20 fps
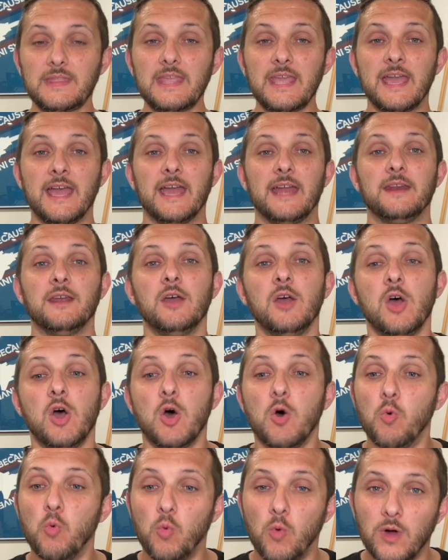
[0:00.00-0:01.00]
And
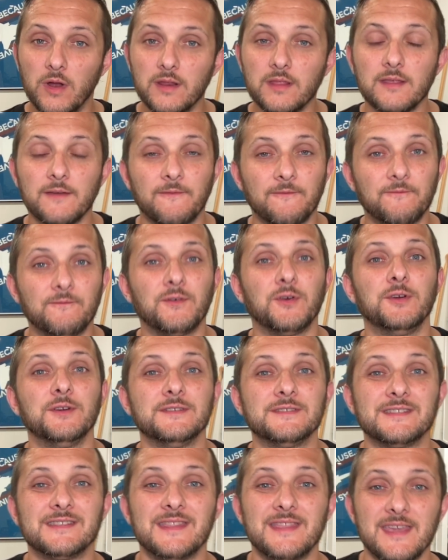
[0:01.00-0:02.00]
one of the
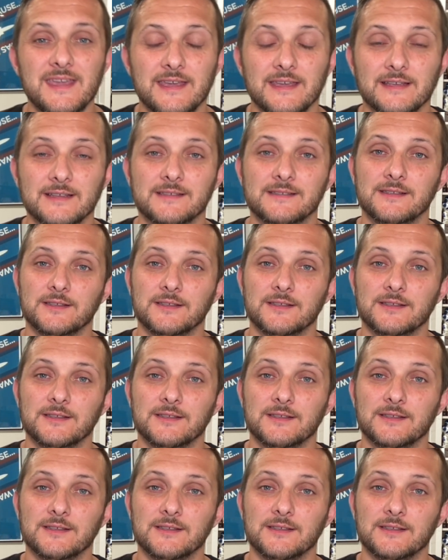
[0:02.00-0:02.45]
first things